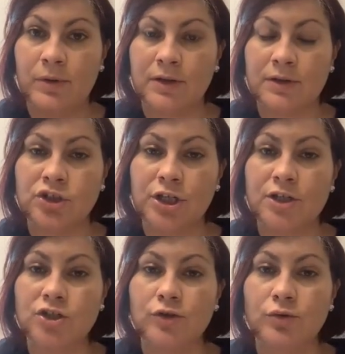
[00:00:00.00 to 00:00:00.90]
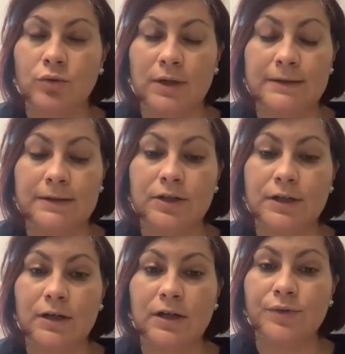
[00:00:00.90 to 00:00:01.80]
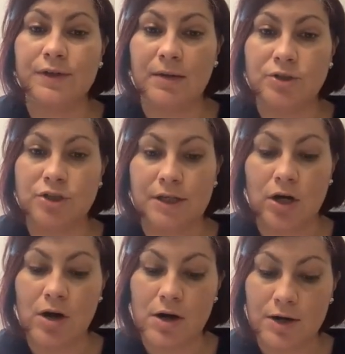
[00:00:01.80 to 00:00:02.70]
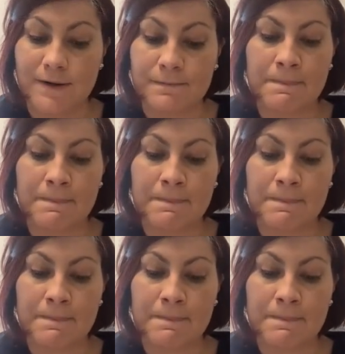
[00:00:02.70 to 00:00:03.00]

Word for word: uh, change to turn closed captioning on.